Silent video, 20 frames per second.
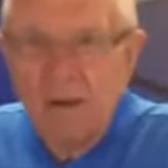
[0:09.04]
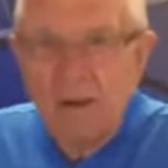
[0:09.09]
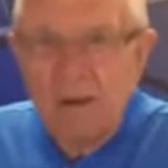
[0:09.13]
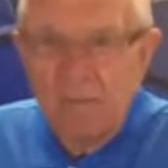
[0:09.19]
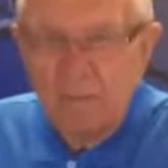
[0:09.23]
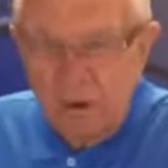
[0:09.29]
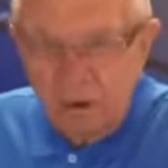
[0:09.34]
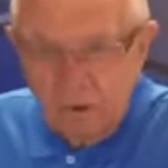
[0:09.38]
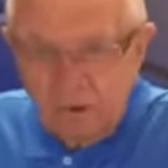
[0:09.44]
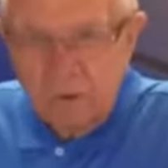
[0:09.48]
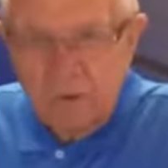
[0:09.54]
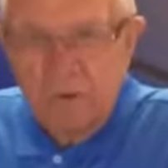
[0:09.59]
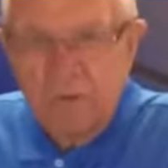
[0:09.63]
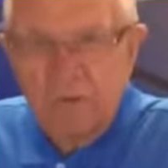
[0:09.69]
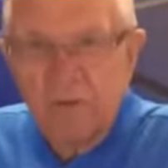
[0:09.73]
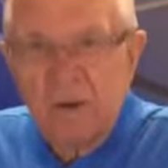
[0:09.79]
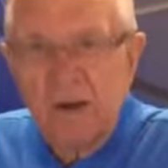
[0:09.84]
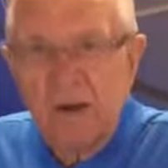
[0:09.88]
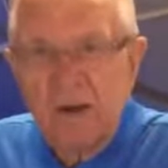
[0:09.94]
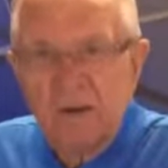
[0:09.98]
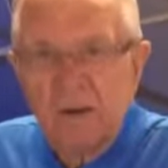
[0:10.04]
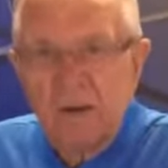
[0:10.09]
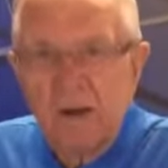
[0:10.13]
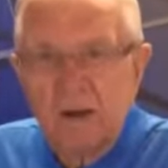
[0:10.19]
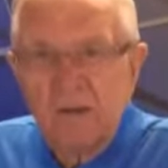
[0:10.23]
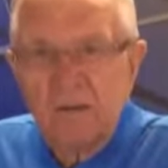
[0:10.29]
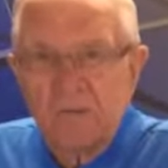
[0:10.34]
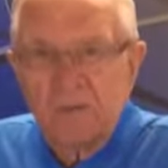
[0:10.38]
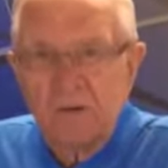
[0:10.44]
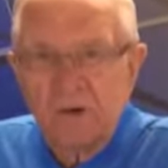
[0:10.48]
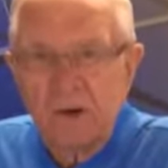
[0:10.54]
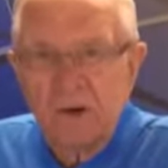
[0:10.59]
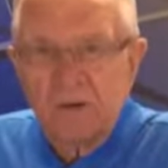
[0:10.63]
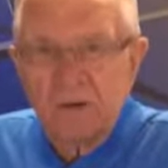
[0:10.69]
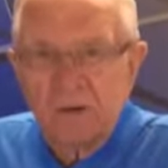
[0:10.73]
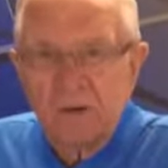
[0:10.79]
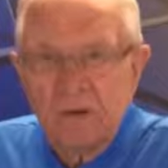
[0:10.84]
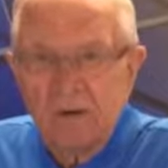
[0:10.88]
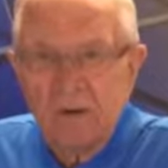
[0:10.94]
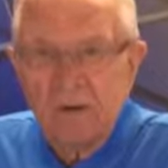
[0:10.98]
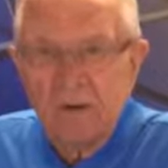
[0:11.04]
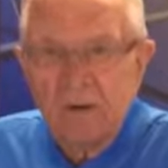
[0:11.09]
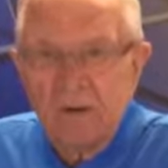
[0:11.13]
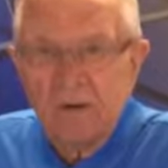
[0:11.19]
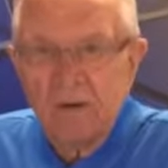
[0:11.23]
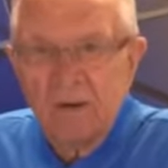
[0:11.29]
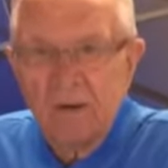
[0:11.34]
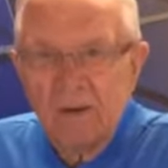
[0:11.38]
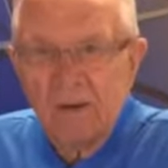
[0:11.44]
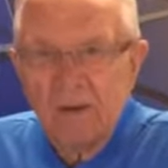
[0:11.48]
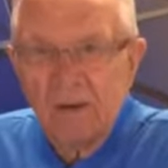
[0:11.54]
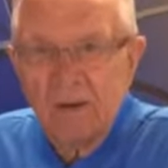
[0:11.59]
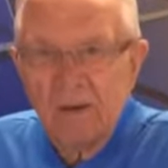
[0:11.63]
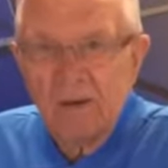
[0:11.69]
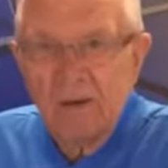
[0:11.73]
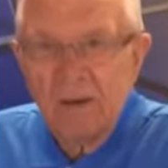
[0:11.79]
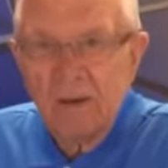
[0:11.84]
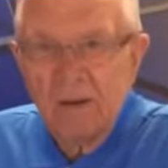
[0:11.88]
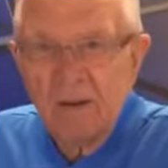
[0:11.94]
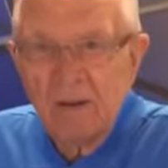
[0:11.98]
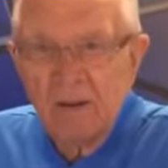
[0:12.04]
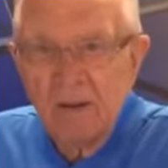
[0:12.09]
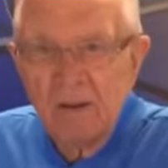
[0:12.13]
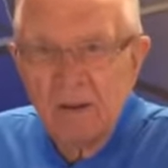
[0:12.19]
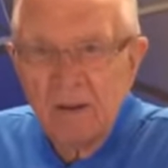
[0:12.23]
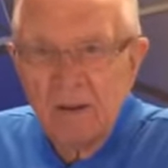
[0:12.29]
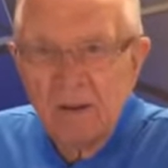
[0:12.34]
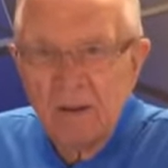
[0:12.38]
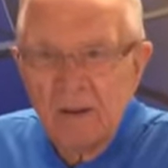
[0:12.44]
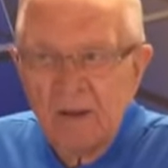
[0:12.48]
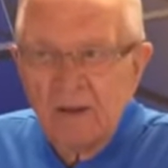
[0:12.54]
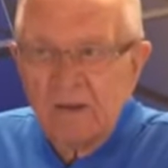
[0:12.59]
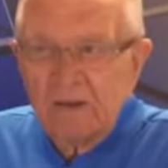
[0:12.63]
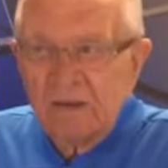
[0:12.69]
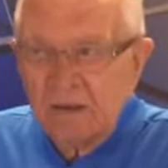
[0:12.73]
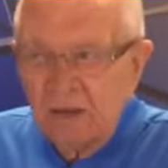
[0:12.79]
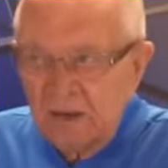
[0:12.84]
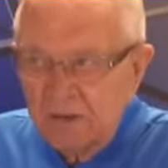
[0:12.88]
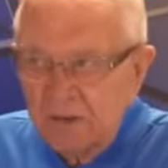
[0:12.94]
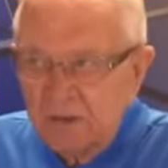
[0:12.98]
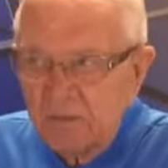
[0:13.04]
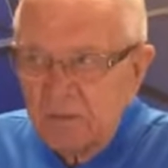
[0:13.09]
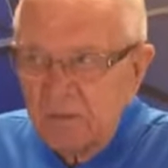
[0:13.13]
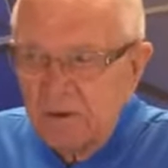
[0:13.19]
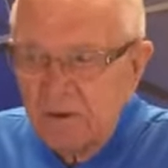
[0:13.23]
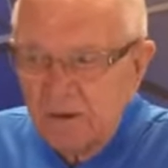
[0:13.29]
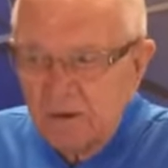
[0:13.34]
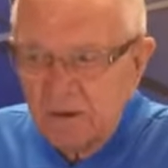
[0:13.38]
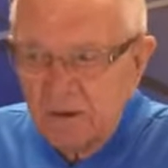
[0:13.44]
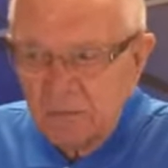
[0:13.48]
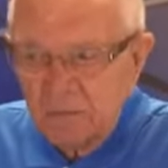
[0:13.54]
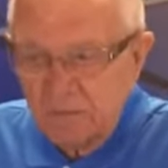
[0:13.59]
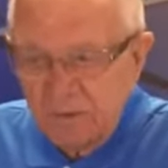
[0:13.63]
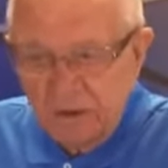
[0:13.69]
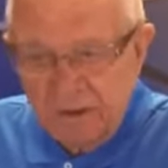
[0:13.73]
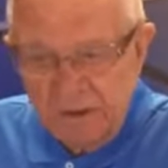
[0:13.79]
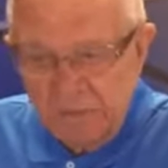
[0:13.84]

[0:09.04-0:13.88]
I'm not doing bad. Thank you for asking. It's great to see you back in the house. It's nice to be here, but I